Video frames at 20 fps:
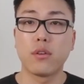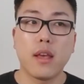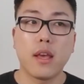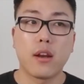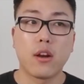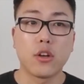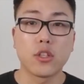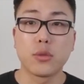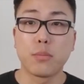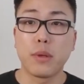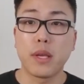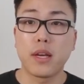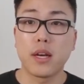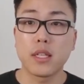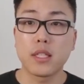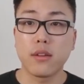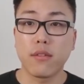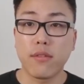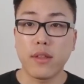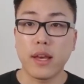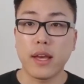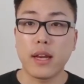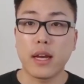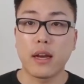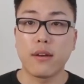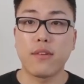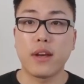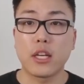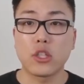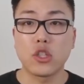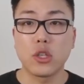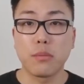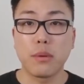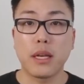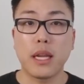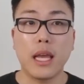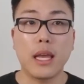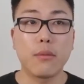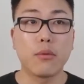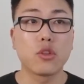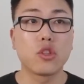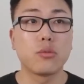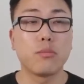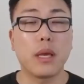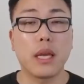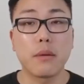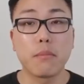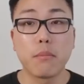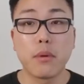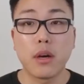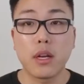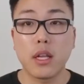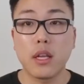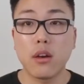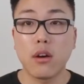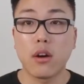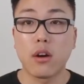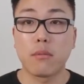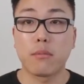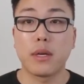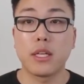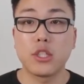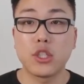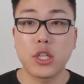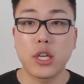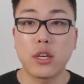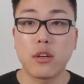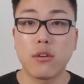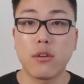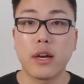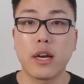And also because of that, I've actually been able to make money on my channel.